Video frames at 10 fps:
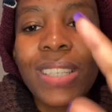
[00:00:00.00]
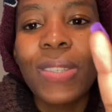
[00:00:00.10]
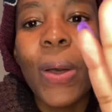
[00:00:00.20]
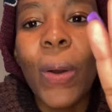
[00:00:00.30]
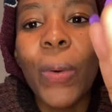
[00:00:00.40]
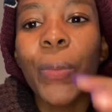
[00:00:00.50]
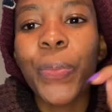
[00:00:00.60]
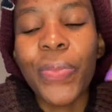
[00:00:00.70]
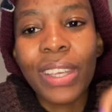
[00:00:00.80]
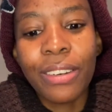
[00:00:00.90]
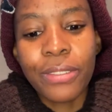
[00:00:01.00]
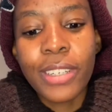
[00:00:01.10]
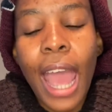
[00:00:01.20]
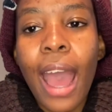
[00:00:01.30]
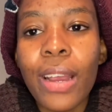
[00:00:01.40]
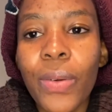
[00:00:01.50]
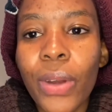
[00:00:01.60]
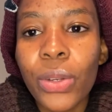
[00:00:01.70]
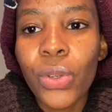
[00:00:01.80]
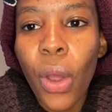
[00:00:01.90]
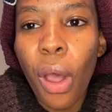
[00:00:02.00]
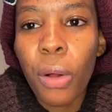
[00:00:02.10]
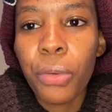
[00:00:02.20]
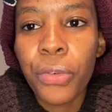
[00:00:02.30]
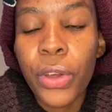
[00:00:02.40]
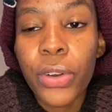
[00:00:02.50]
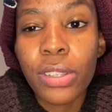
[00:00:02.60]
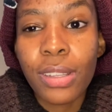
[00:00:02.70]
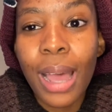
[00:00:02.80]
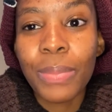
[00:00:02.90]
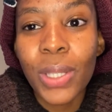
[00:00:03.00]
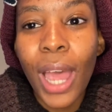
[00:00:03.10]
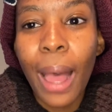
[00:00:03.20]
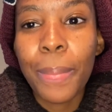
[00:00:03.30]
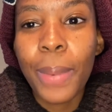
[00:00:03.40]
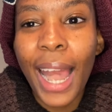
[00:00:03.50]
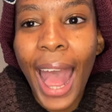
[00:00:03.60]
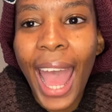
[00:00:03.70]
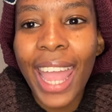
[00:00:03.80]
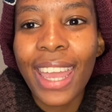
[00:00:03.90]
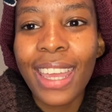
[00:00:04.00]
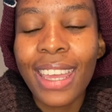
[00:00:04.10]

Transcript: So yeah, grade 12, it was time to apply.